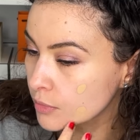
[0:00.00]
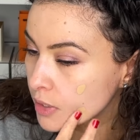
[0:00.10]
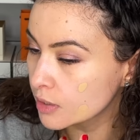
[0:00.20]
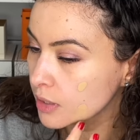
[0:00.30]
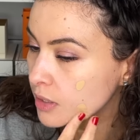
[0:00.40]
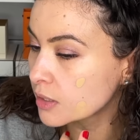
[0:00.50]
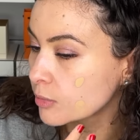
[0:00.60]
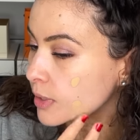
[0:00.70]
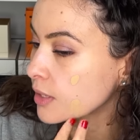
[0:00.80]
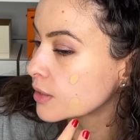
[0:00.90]
I think
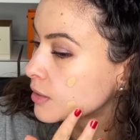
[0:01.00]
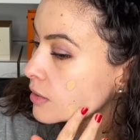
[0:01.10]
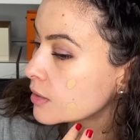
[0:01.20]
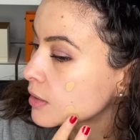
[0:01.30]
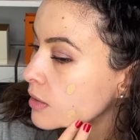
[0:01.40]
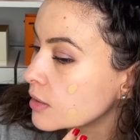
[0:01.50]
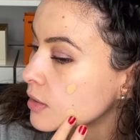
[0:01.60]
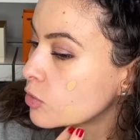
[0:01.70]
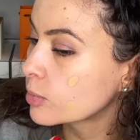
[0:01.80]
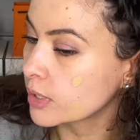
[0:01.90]

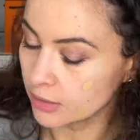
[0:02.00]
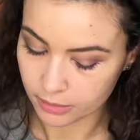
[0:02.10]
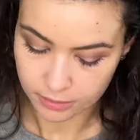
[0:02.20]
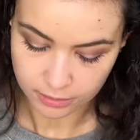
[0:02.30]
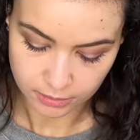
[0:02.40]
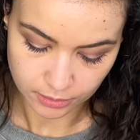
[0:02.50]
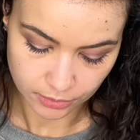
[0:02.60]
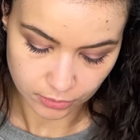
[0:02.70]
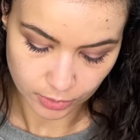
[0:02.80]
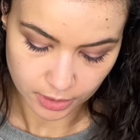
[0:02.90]
that'll be the
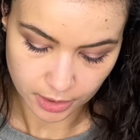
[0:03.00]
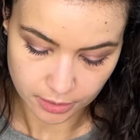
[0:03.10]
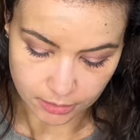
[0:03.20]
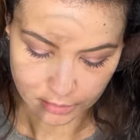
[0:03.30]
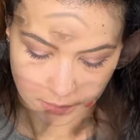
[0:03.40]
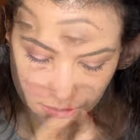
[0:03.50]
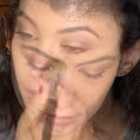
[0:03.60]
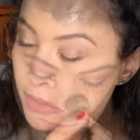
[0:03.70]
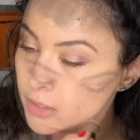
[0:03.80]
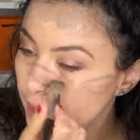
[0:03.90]
good one here.
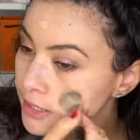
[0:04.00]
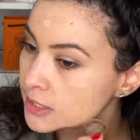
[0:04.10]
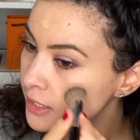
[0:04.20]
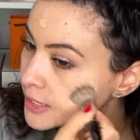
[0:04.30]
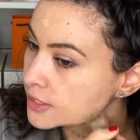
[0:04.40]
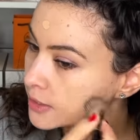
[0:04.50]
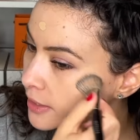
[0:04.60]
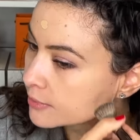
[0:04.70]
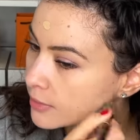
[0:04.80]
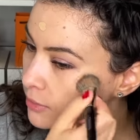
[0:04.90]
It glides
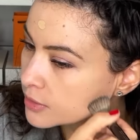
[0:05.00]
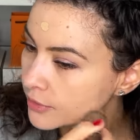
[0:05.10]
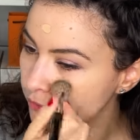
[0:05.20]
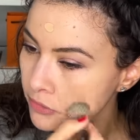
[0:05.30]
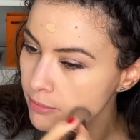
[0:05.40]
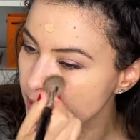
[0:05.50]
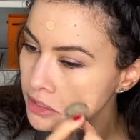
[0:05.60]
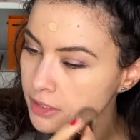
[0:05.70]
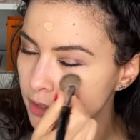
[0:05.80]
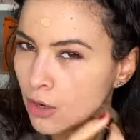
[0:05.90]
nicely. There's like
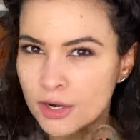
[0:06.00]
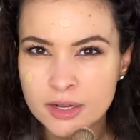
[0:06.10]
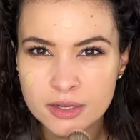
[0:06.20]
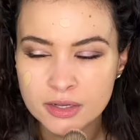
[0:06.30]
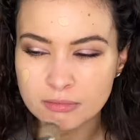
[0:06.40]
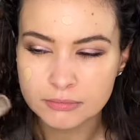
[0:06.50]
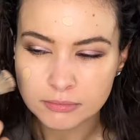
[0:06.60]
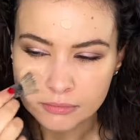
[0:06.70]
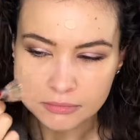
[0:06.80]
fermented arnica.